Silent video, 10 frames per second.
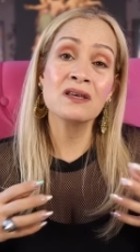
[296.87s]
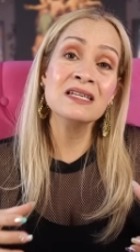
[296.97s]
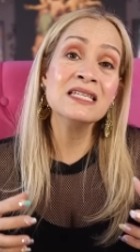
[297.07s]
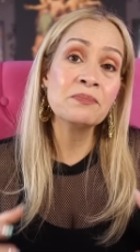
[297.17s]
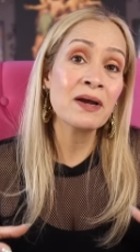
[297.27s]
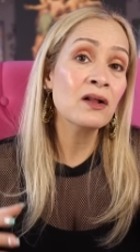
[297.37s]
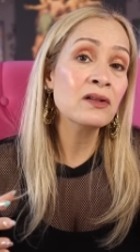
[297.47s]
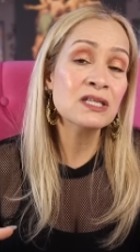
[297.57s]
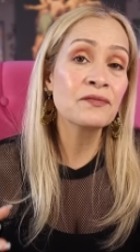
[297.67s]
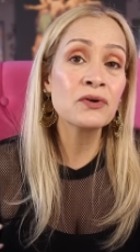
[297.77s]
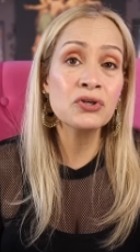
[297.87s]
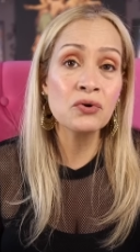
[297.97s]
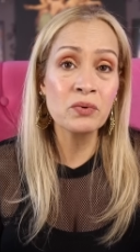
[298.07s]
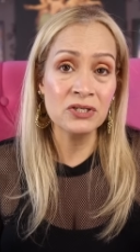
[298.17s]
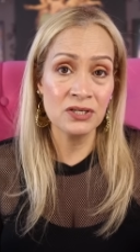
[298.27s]
this spell is for you
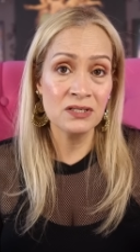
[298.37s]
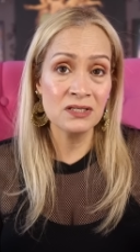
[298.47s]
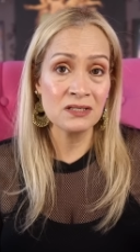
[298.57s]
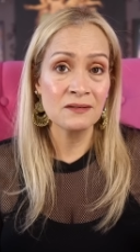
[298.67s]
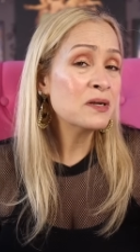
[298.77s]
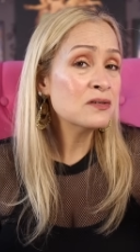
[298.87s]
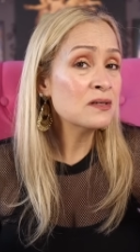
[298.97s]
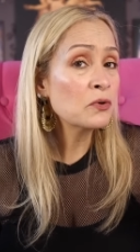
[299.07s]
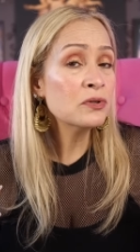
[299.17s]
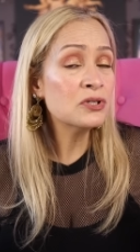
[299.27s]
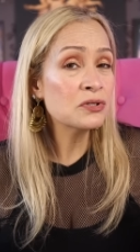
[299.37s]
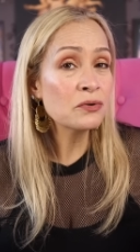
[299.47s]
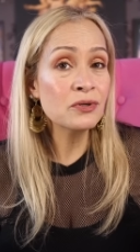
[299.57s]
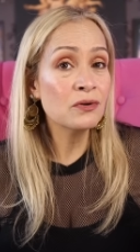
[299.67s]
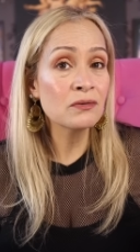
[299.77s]
witches because I'm going to show
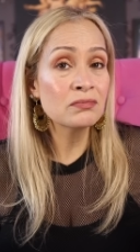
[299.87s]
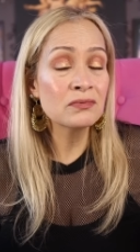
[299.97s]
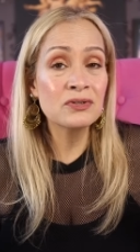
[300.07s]
you